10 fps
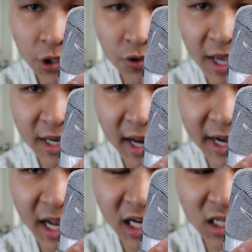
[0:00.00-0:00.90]
you get
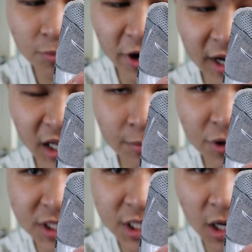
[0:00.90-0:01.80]
990 branding
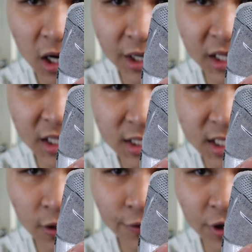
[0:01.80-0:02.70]
printed on in
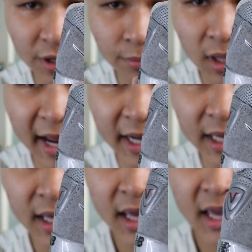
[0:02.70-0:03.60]
silver and black
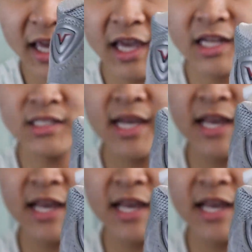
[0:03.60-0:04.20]
and